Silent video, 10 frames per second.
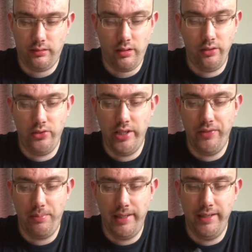I just never
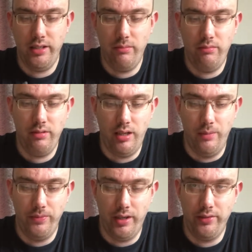played them.
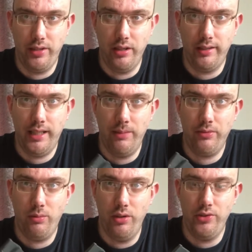I kept
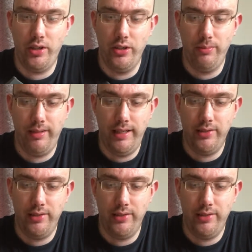the ones I do play.